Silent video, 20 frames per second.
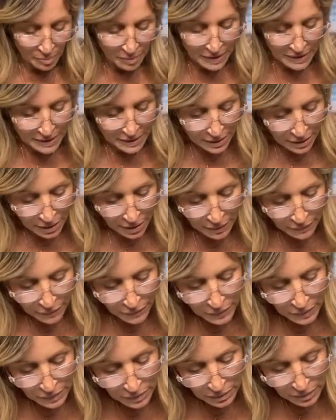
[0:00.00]
piece
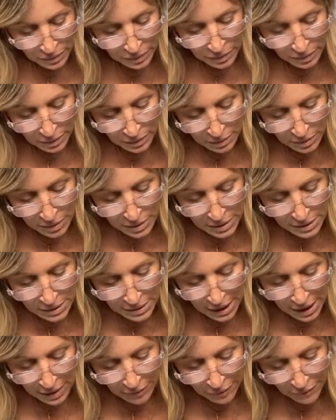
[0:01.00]
of
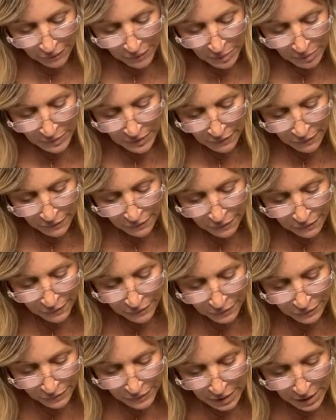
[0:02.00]
styrofoam
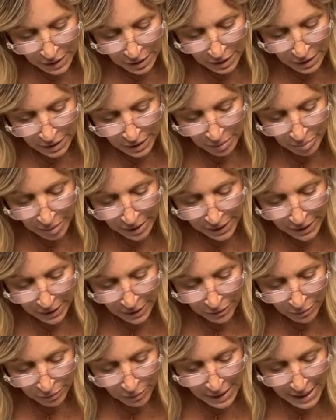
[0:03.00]
and
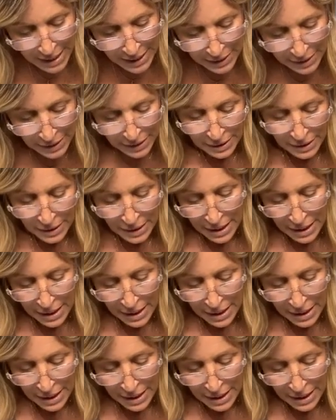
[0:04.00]
paint it red.